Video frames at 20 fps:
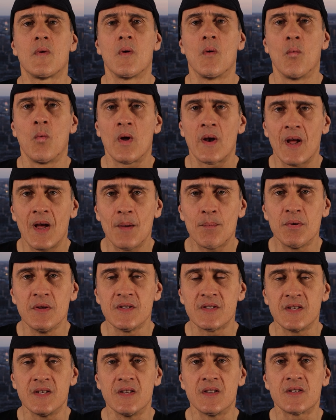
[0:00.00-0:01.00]
what
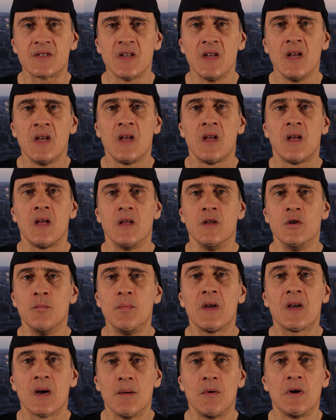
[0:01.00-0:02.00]
happens is you
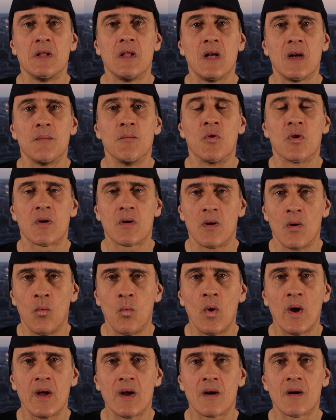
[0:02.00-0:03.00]
become a lot more
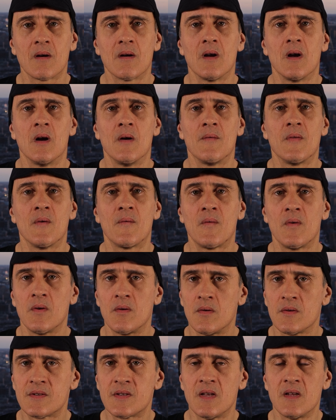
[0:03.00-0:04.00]
aware of the
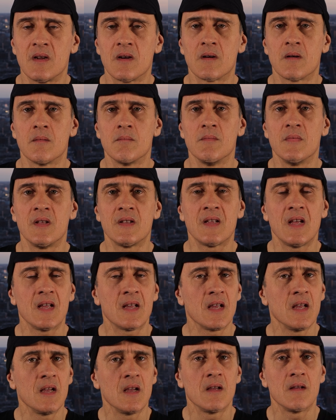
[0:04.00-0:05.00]
foods that you're
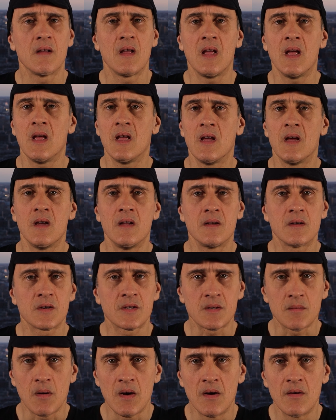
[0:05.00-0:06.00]
intaking and your
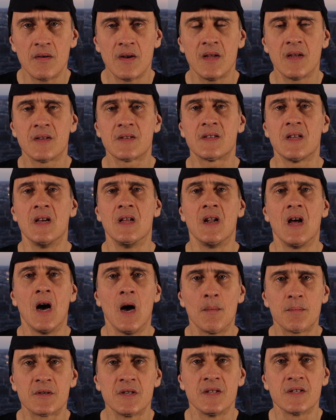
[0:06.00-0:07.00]
surroundings and
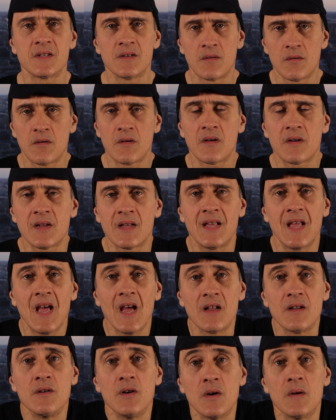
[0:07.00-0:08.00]
options in order to
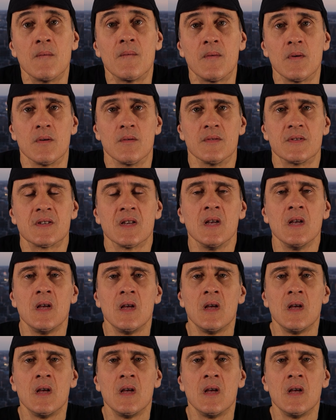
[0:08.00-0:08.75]
get good foods.